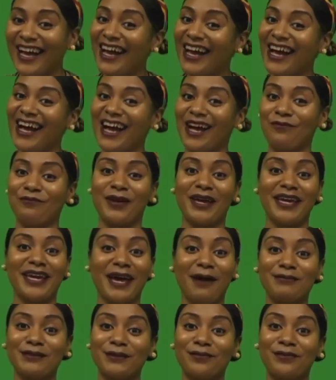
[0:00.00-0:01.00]
I may
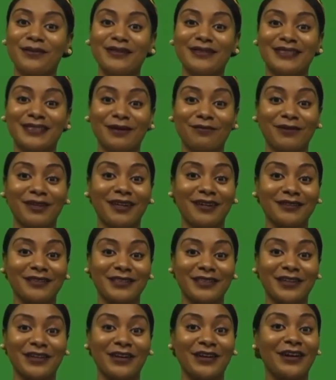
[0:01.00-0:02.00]
have to put something else in
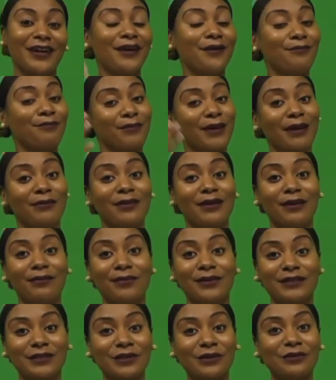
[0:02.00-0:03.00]
here, maybe a
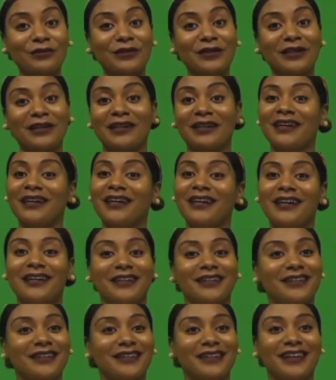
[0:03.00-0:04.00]
petunia.
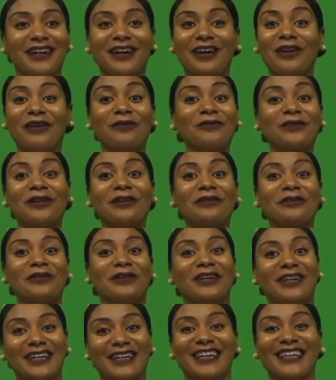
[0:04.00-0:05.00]
I don't know,
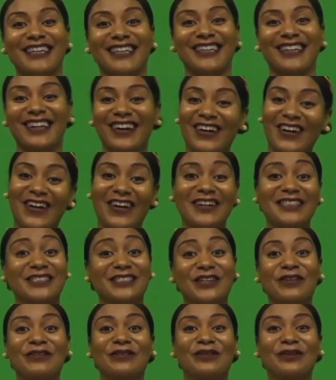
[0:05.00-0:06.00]
or a
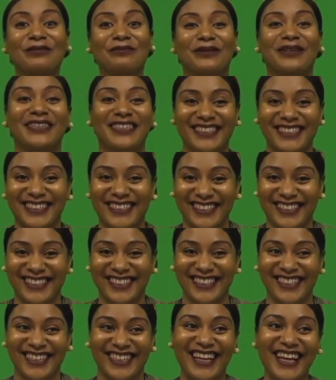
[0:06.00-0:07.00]
tulip.
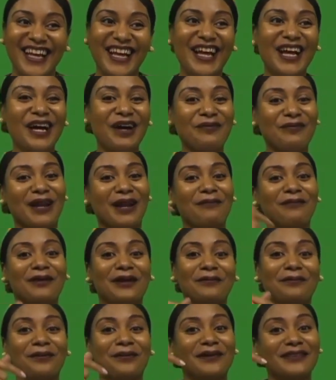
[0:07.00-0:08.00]
But I'm
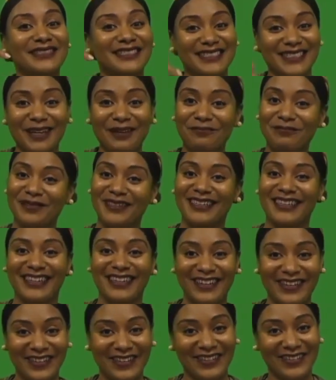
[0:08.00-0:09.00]
gonna put something in
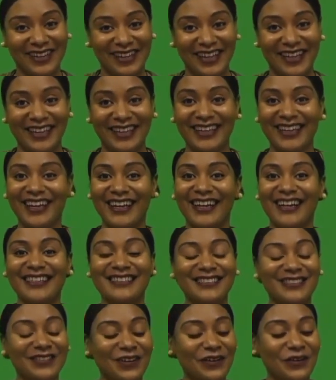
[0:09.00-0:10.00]
here, okay?
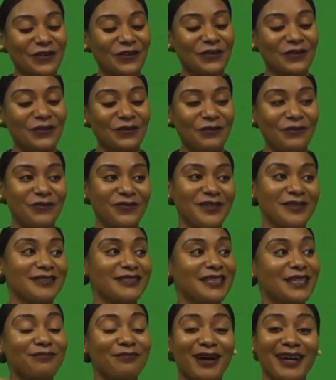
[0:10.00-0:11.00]
So if you
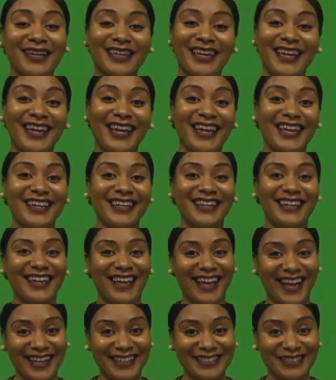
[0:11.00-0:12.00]
see my can and it
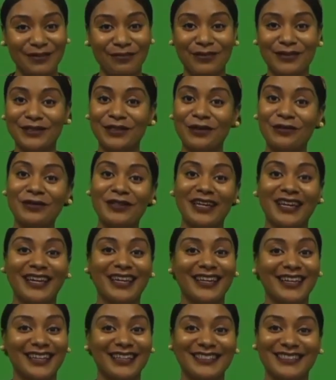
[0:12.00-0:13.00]
has the petunia in
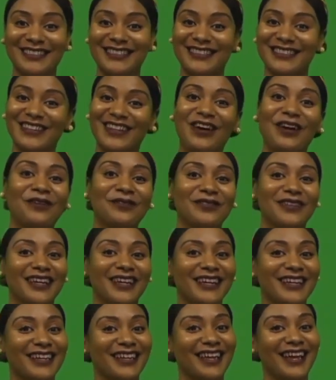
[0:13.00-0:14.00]
it, just know
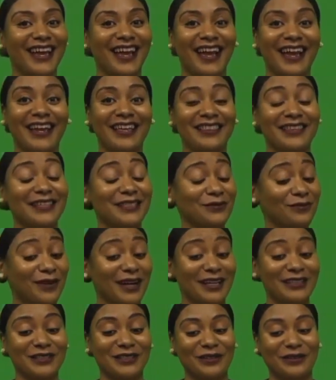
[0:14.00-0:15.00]
that hey, that's what
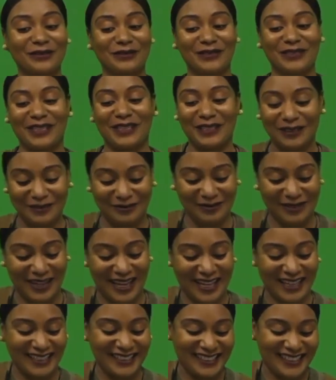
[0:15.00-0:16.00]
I chose.
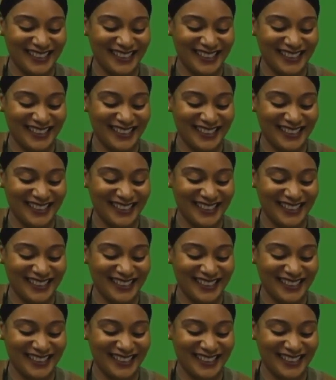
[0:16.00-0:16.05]
Okay.